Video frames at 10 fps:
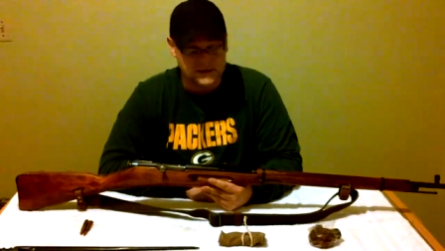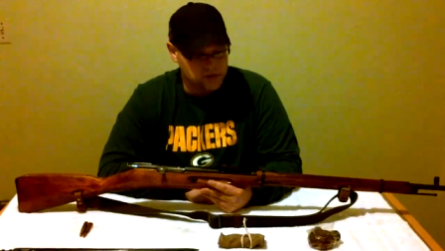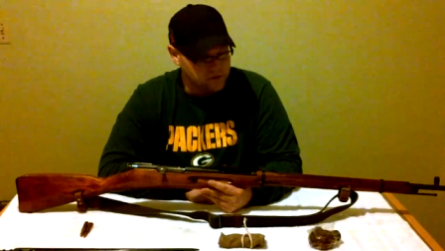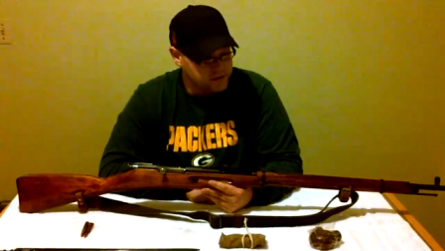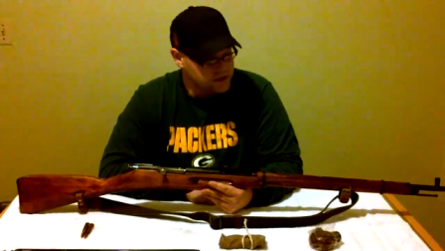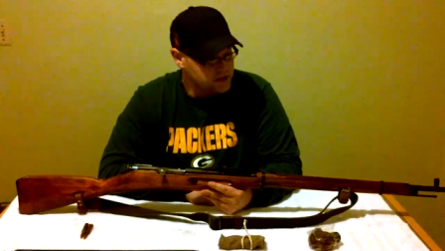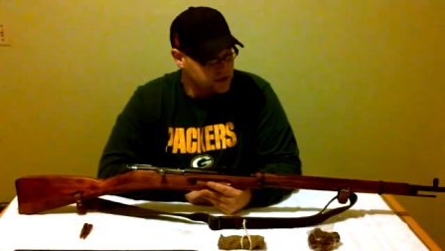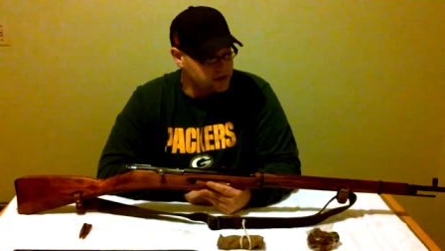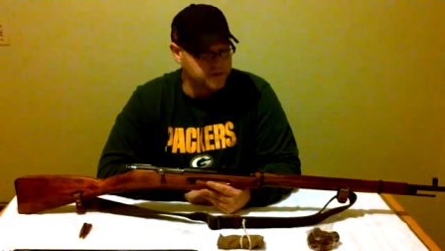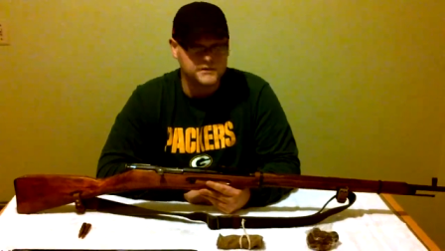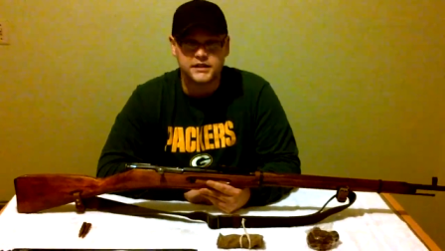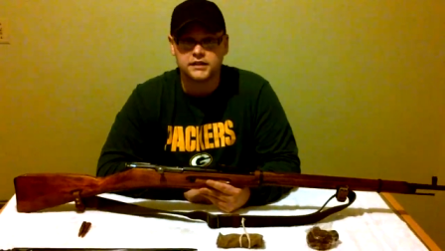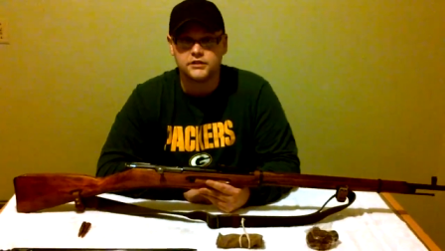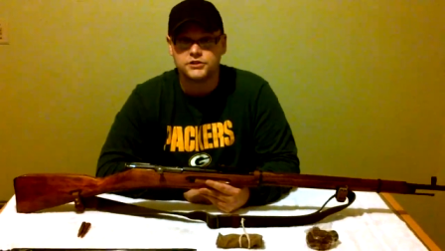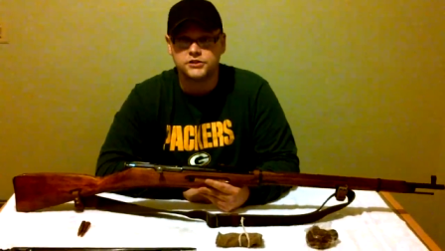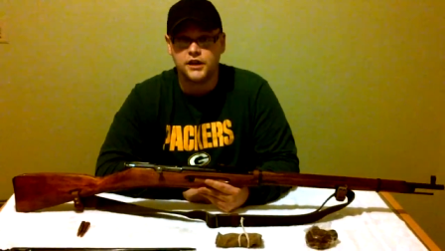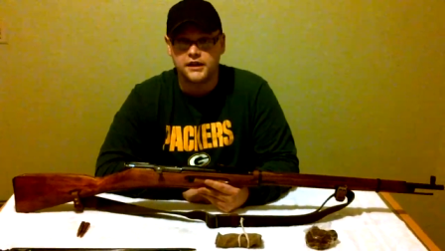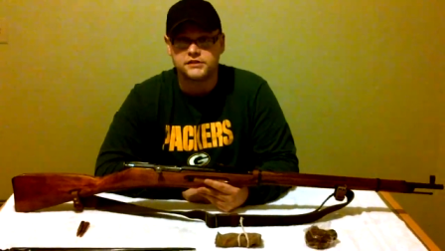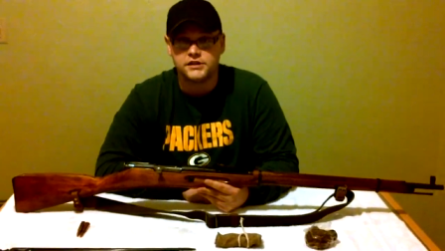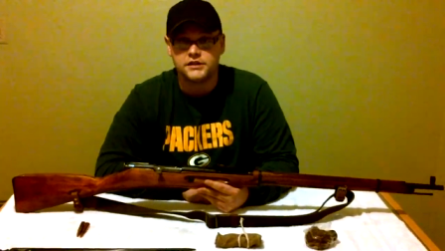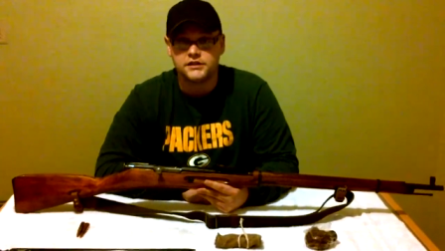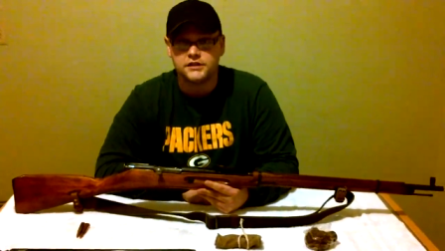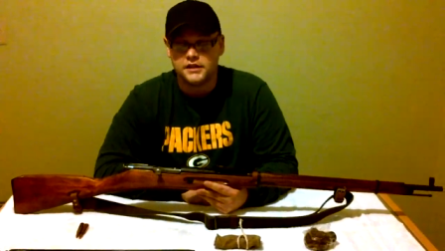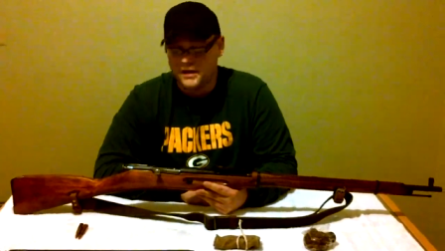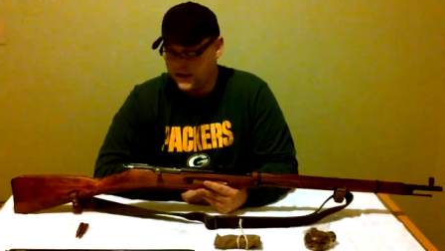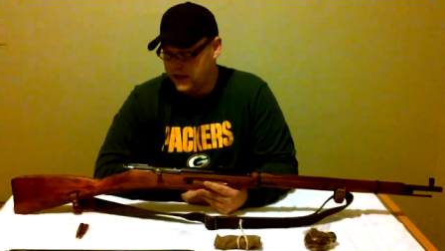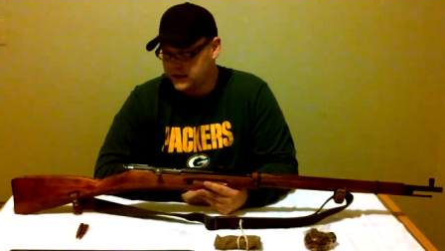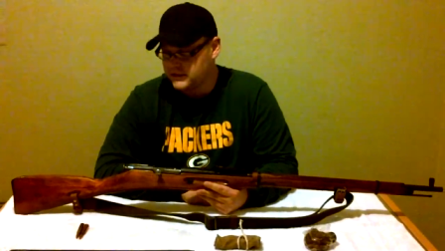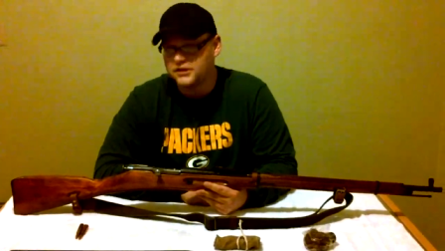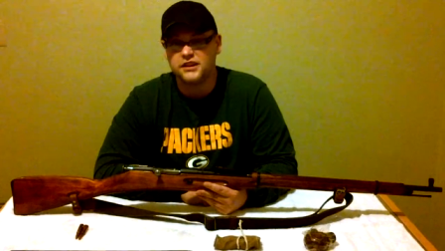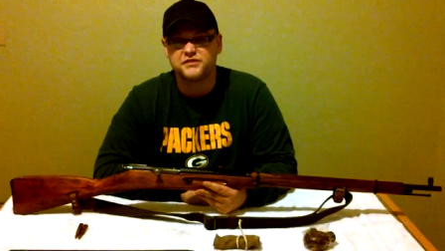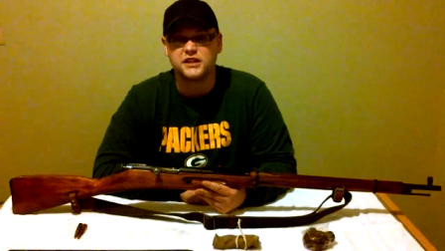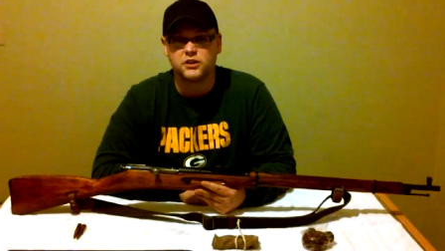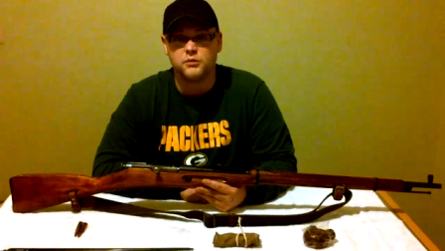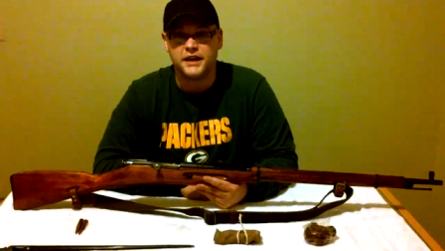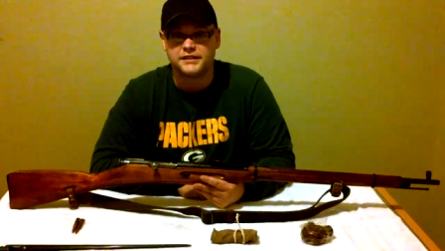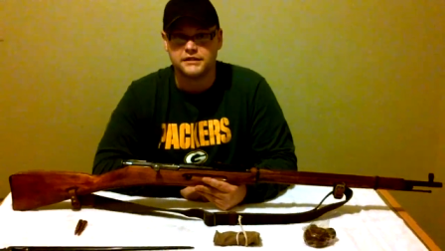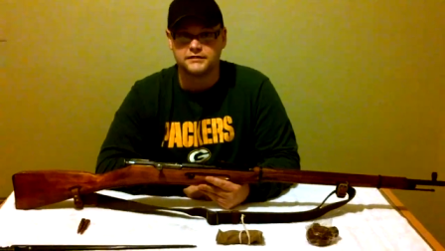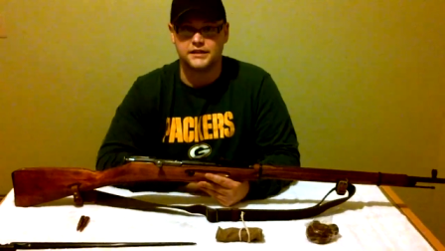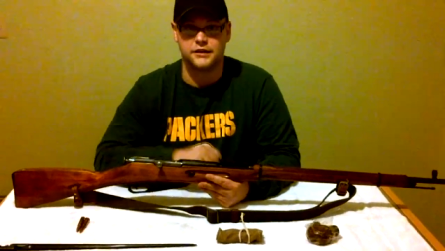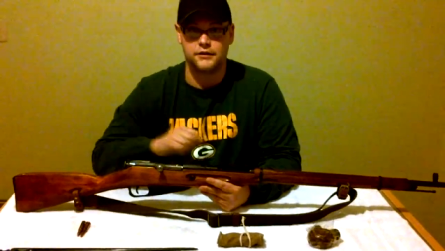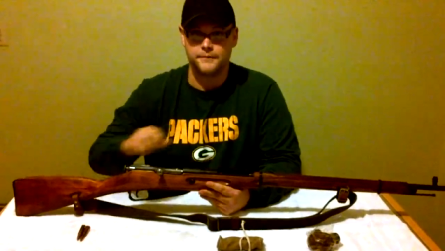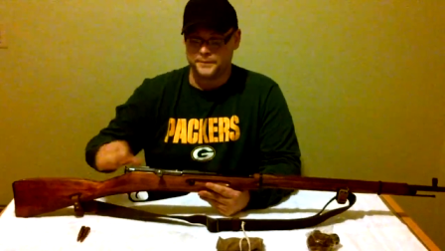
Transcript: So if it's good enough to kill a Nazi, it's good enough to kill a white-tailed deer.